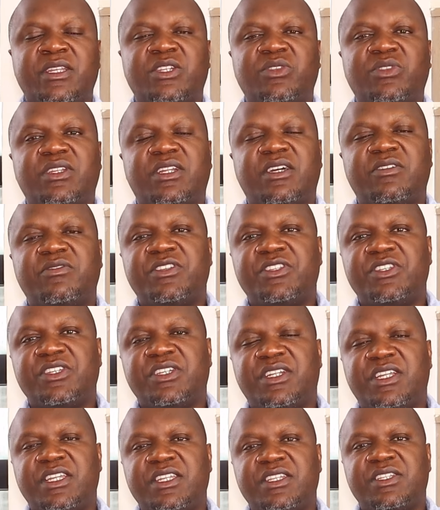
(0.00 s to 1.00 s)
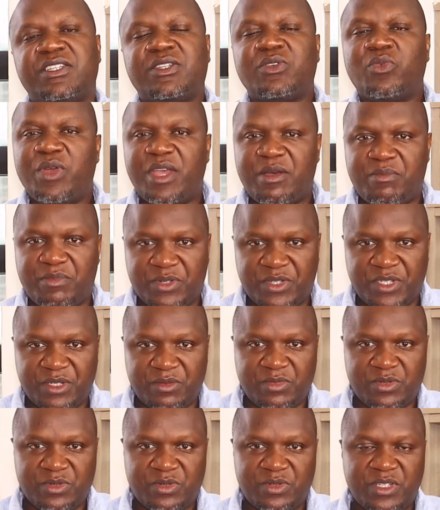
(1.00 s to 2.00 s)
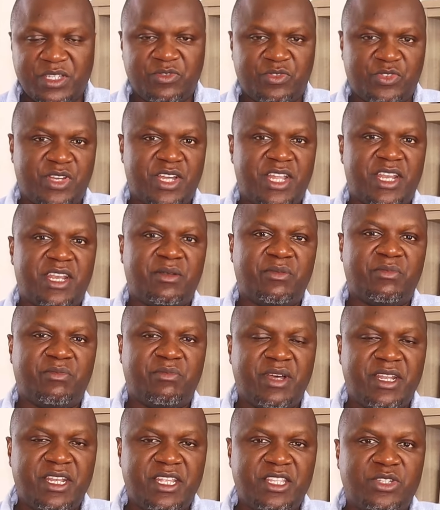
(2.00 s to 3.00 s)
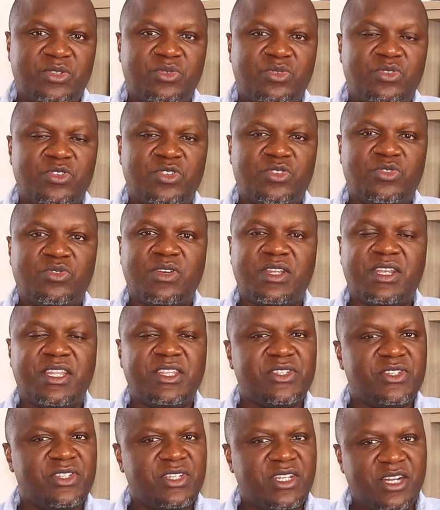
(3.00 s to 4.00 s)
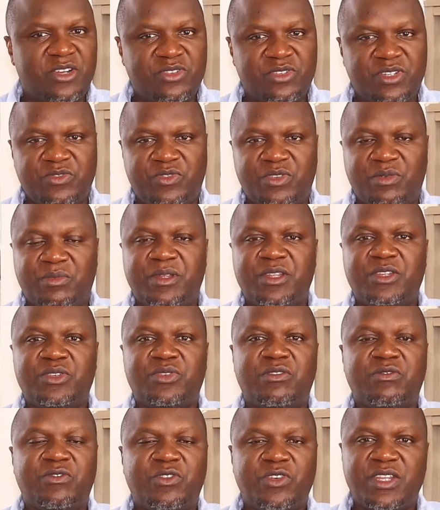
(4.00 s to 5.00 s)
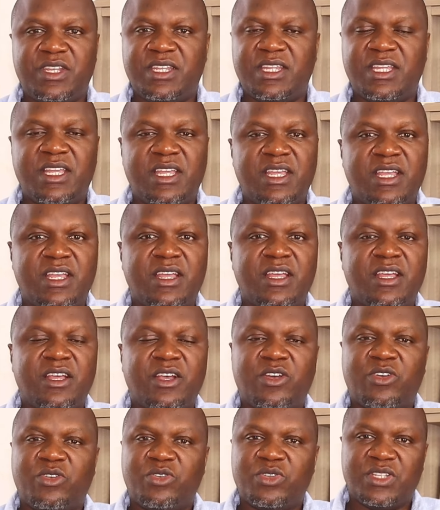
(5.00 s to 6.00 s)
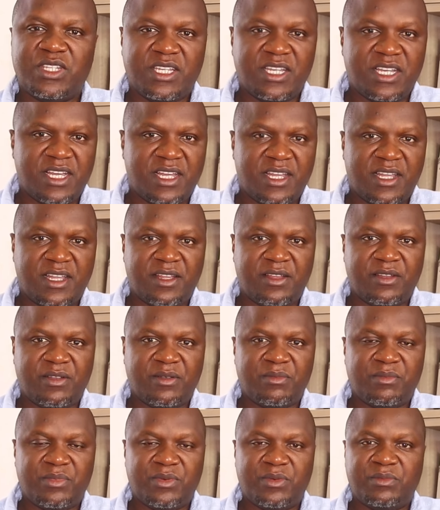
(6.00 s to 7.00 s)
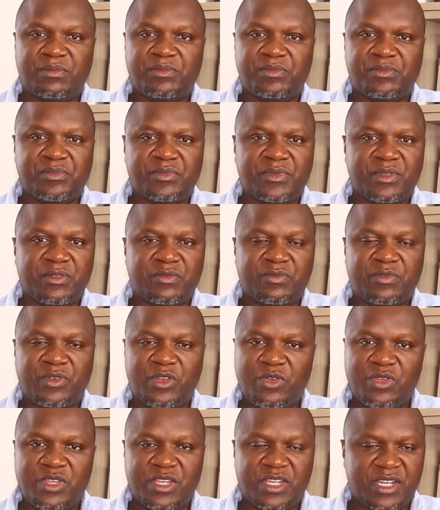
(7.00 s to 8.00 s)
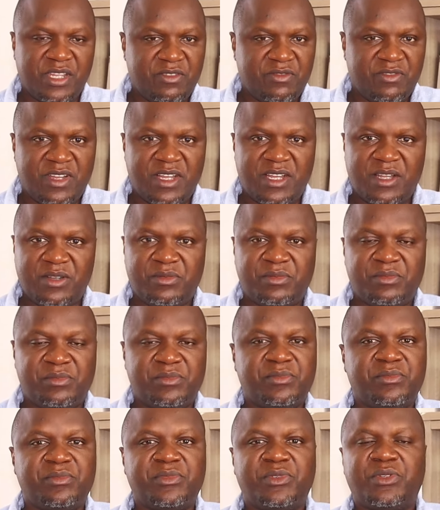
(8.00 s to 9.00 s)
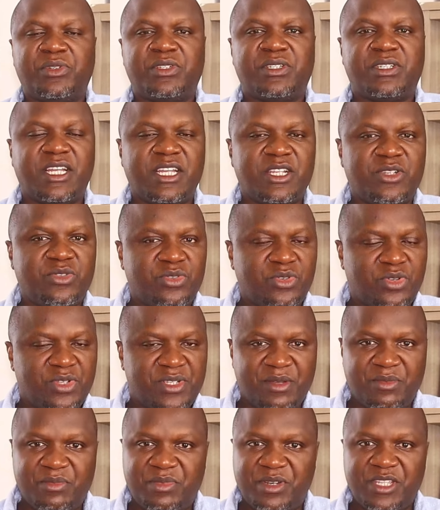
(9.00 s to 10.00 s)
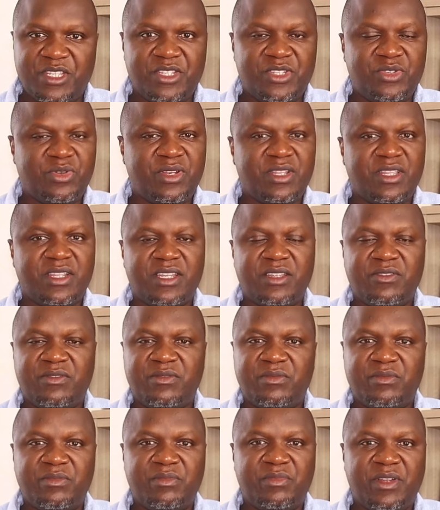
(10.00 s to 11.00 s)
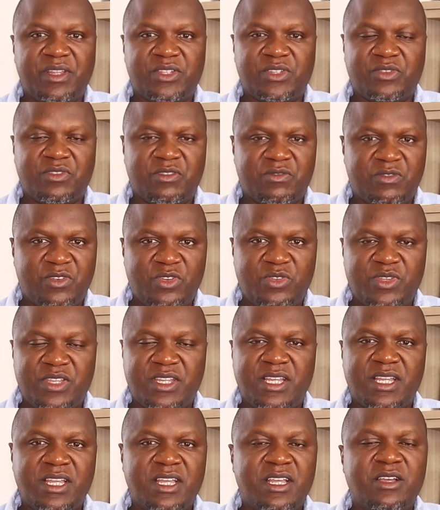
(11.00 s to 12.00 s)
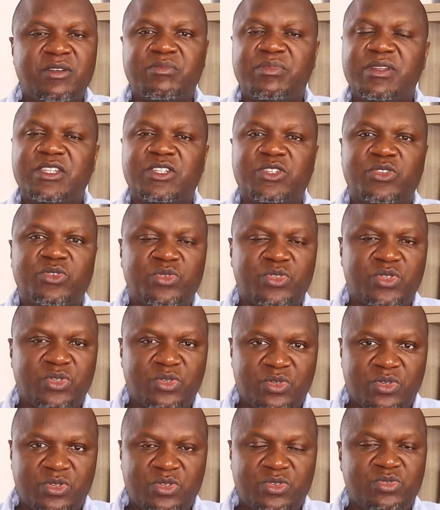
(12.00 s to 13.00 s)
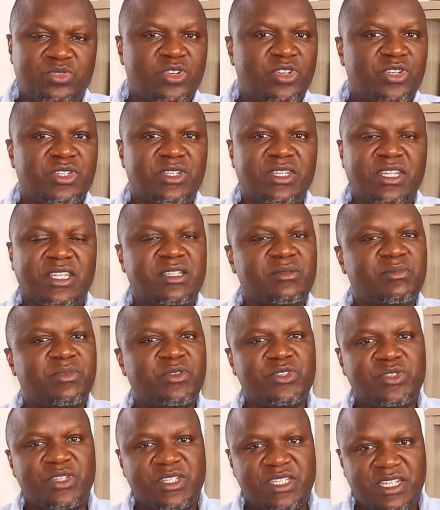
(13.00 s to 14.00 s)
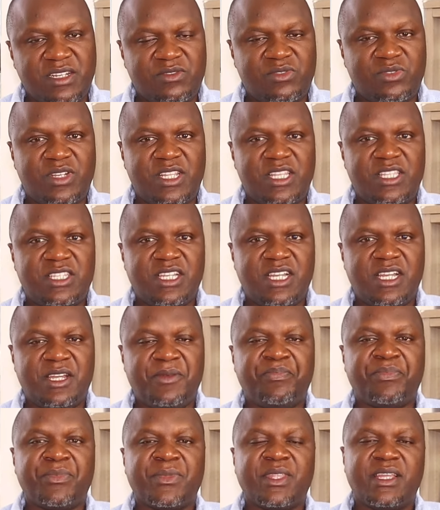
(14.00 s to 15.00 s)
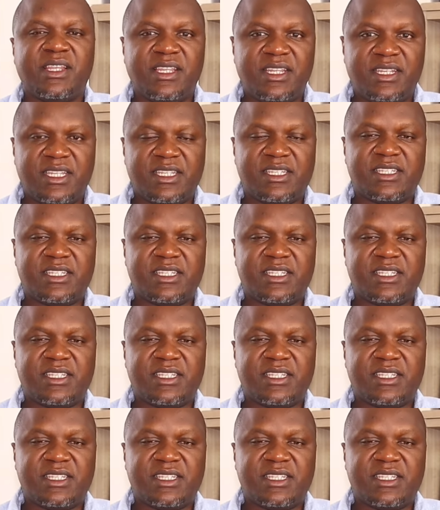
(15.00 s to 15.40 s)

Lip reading: to the ravaging rains where possible. If you can manage to go to a raised ground, if you manage to avoid crossing a flowing river or trying to cross a bridge when the river is overflowing, please do so. Do not expose yourself to danger. Let